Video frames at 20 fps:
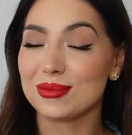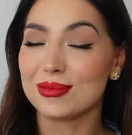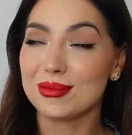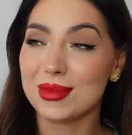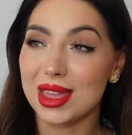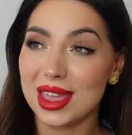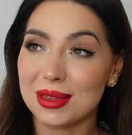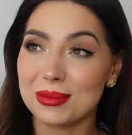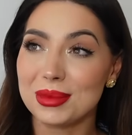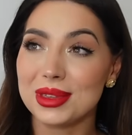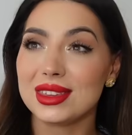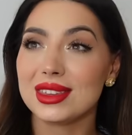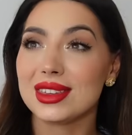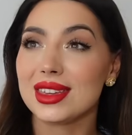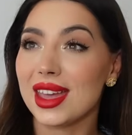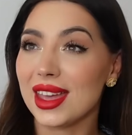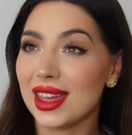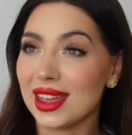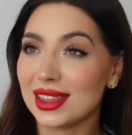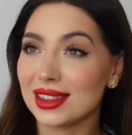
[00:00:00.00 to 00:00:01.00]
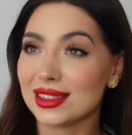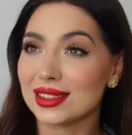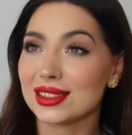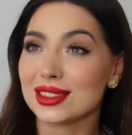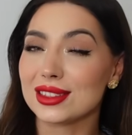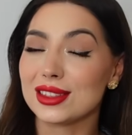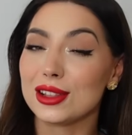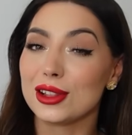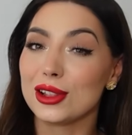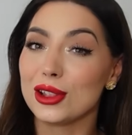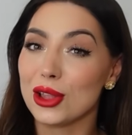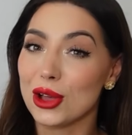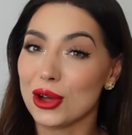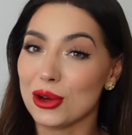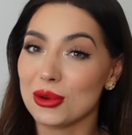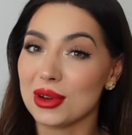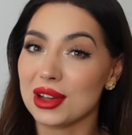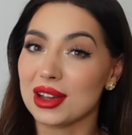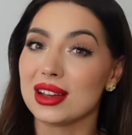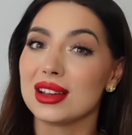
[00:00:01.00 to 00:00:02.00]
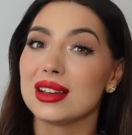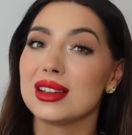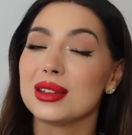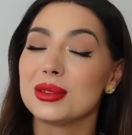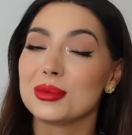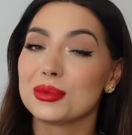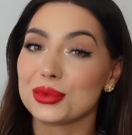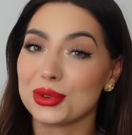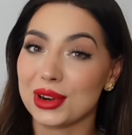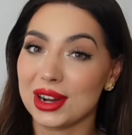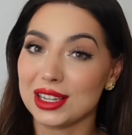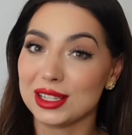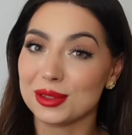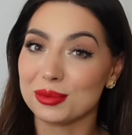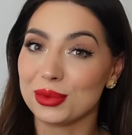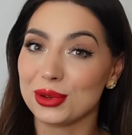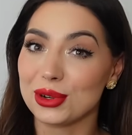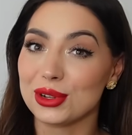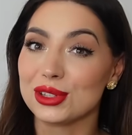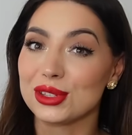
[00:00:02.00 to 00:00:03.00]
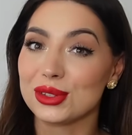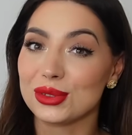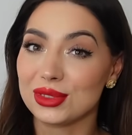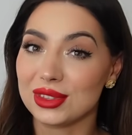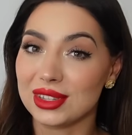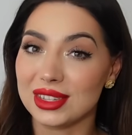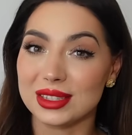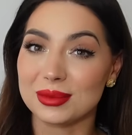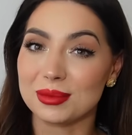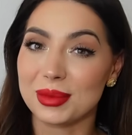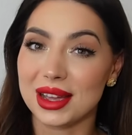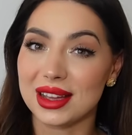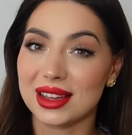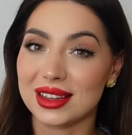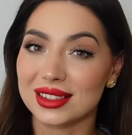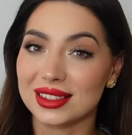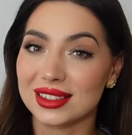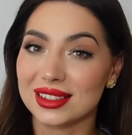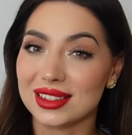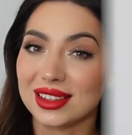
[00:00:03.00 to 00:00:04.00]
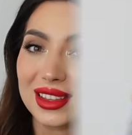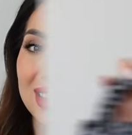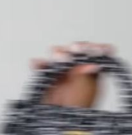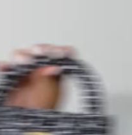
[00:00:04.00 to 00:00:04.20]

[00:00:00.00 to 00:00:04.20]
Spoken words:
Maybe hence the lower price point on these bags.